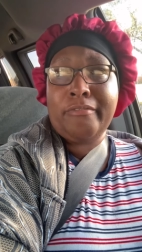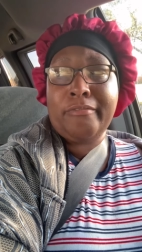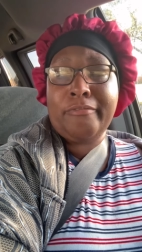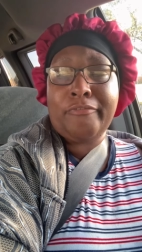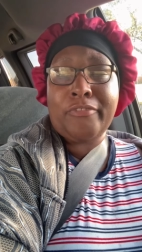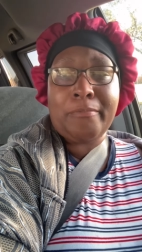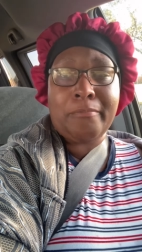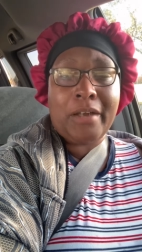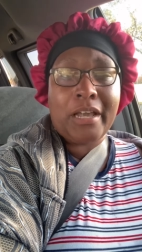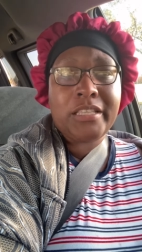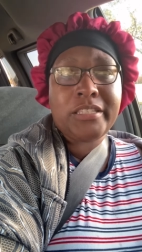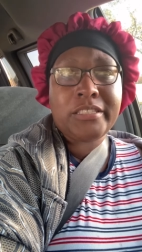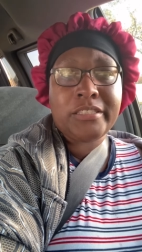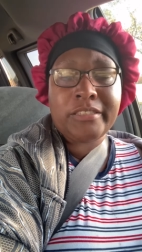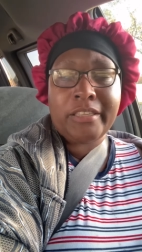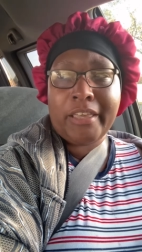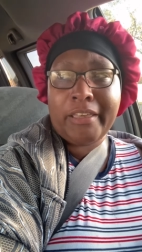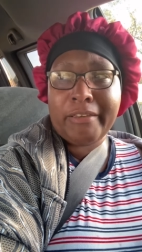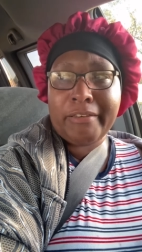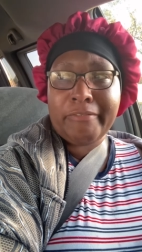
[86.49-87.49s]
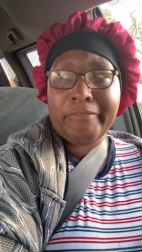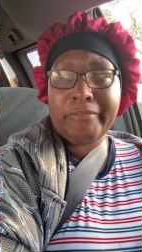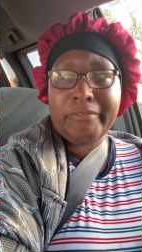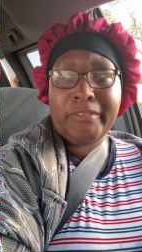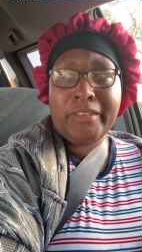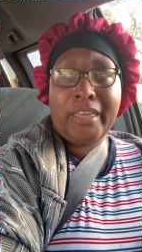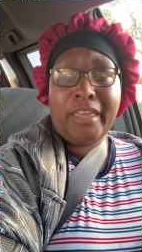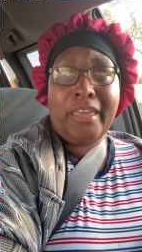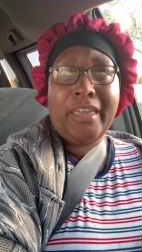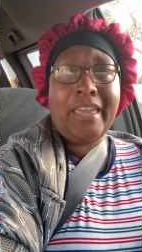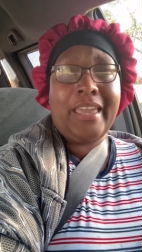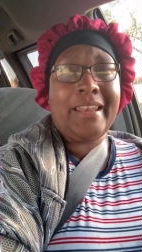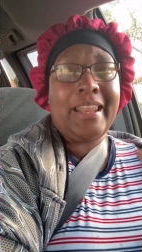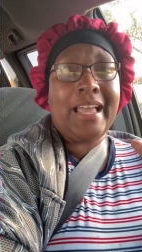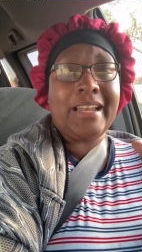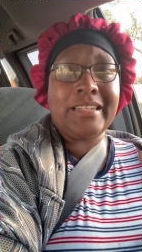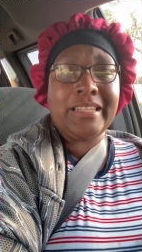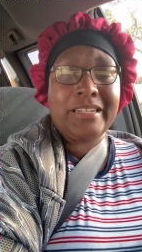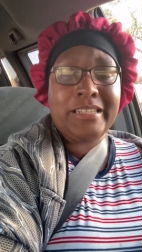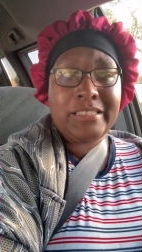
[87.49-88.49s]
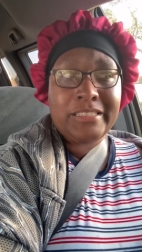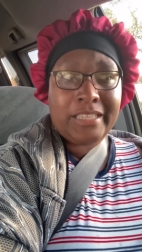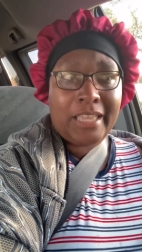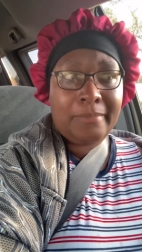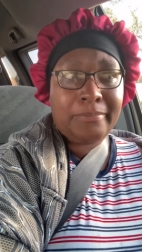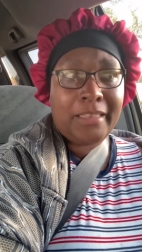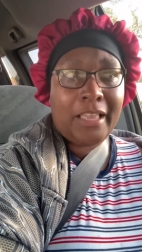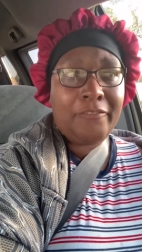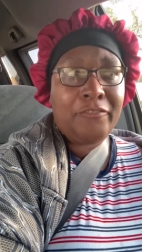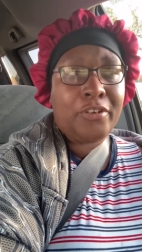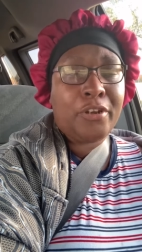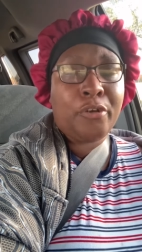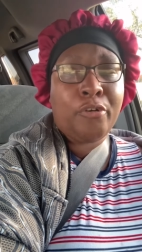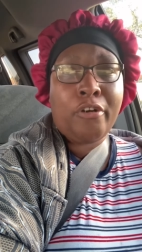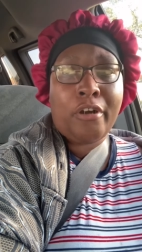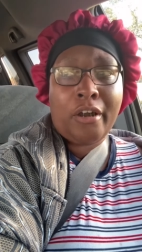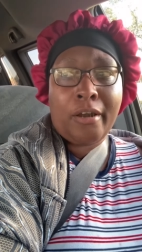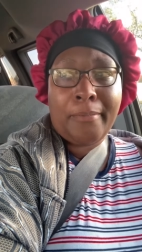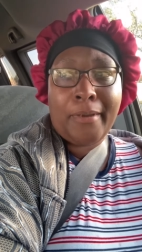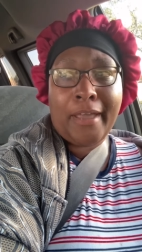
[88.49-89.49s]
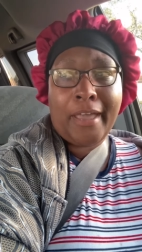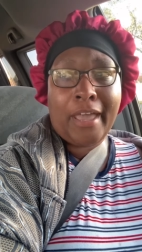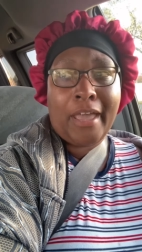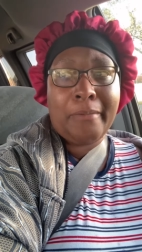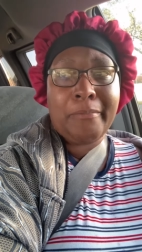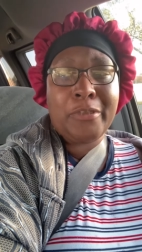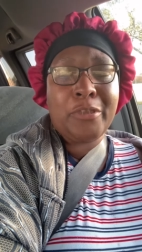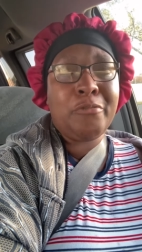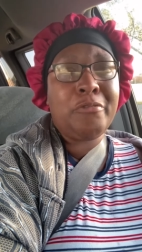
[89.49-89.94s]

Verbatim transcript: for my stuff. And I did the same thing for the car behind me.